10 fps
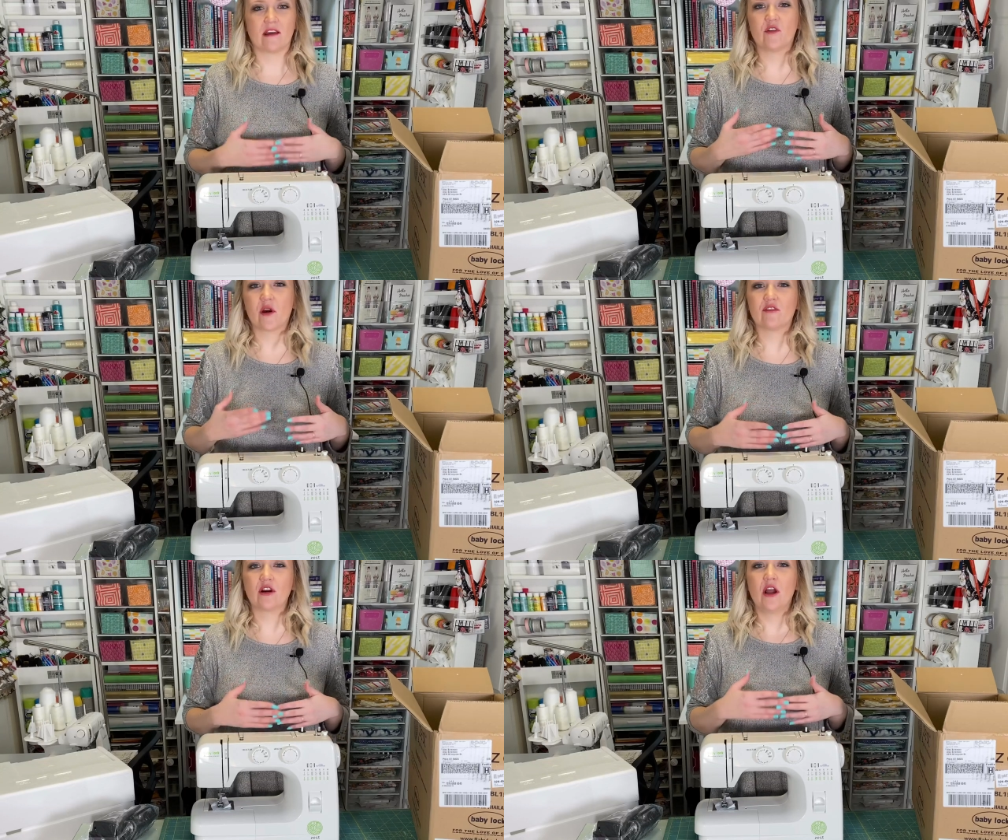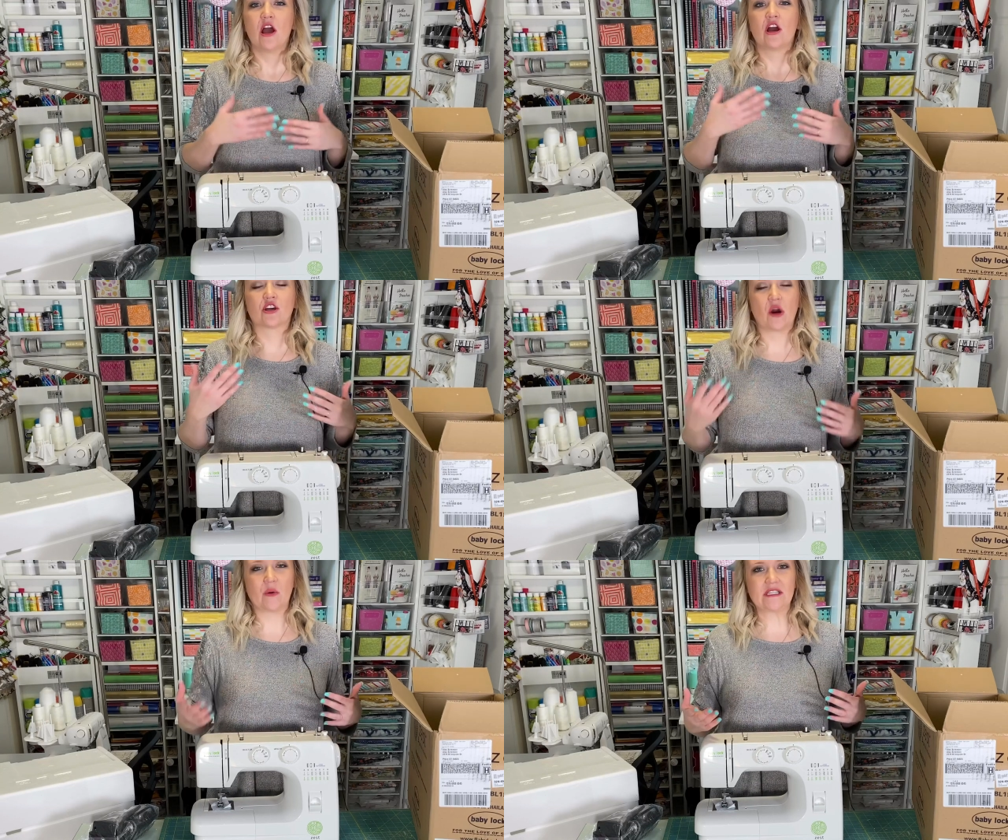If you ever
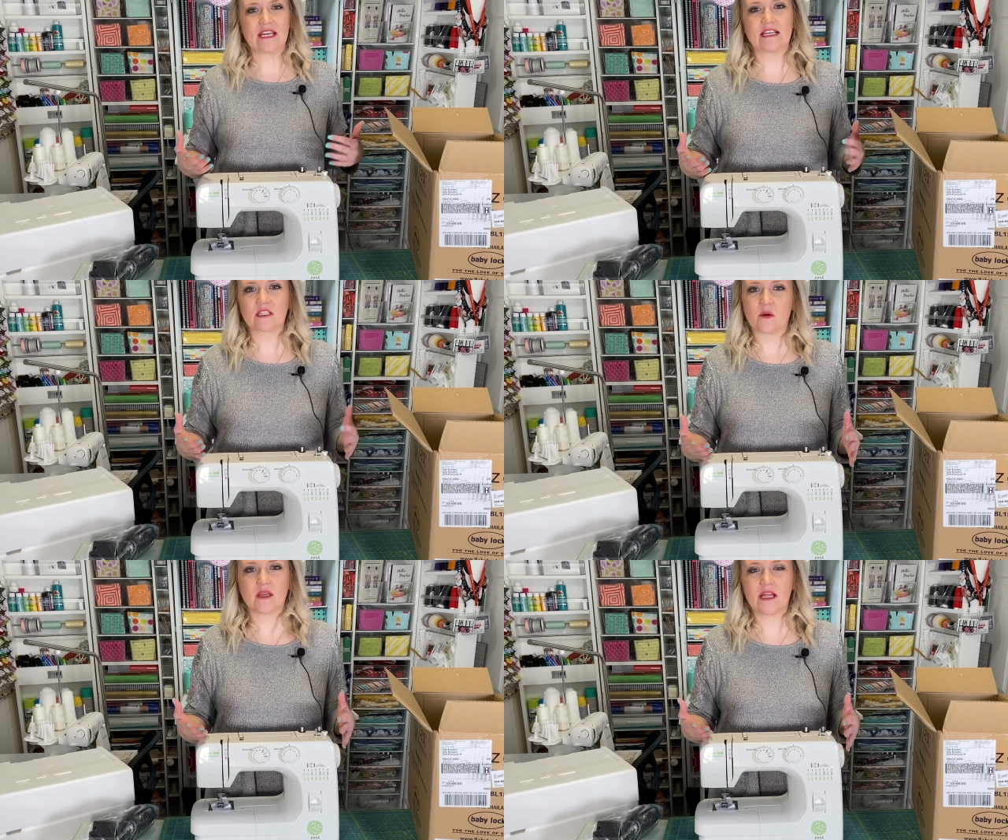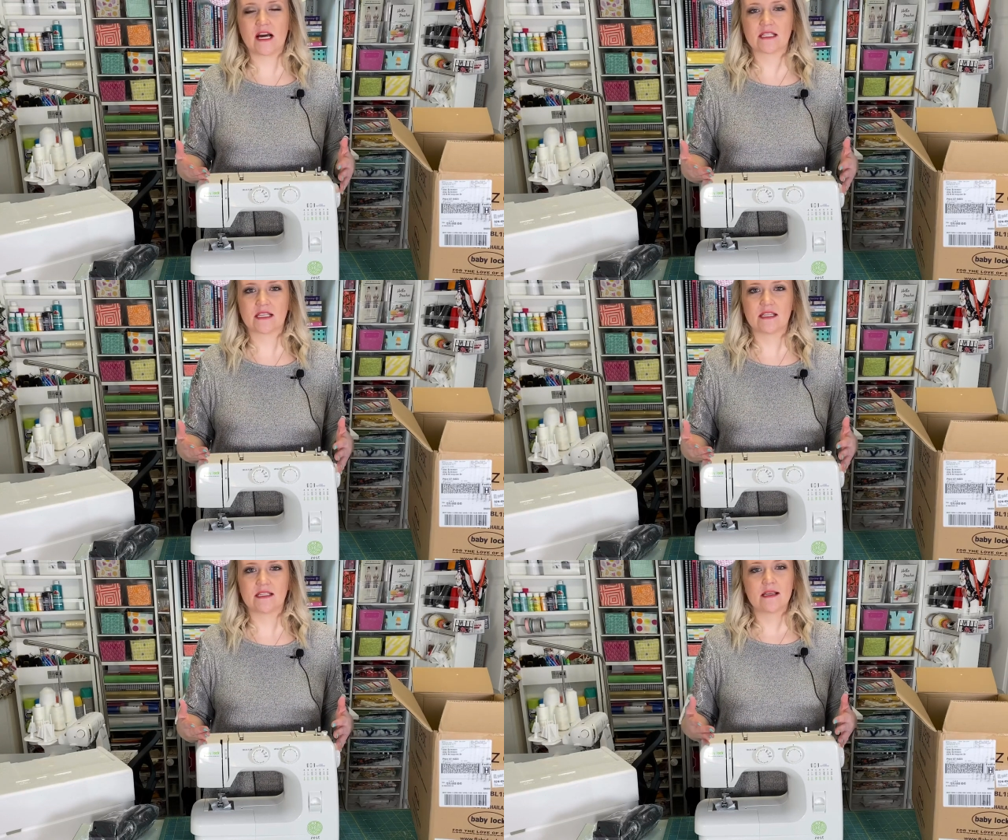go and take sewing
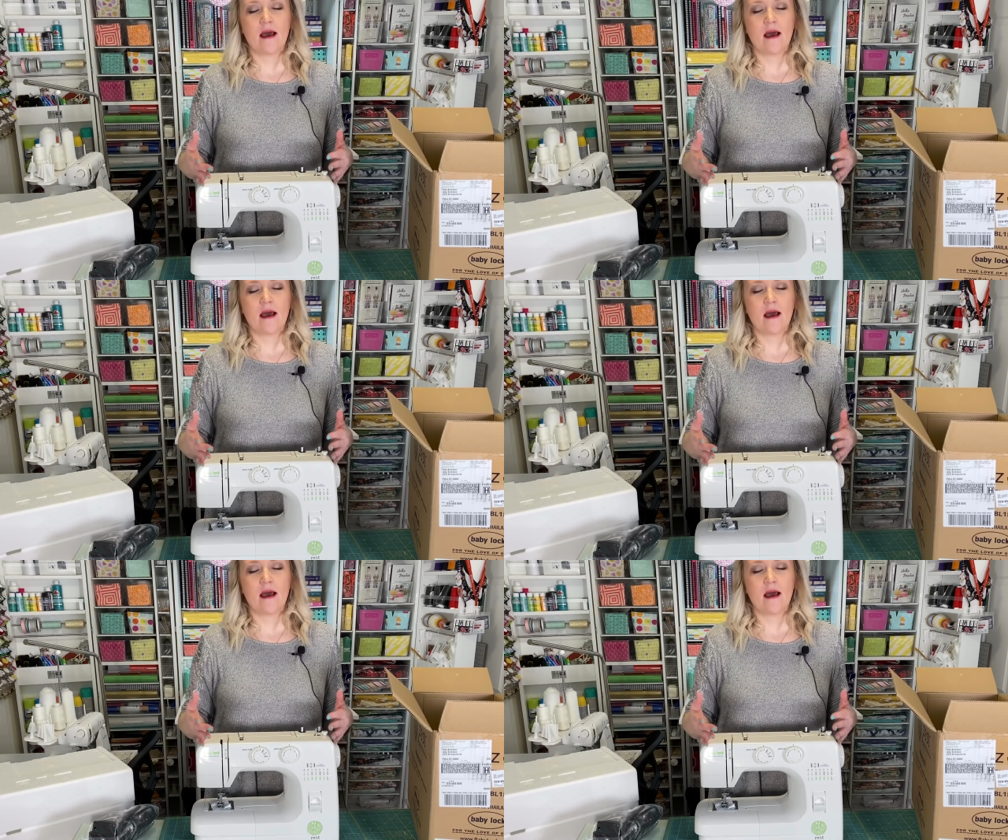classes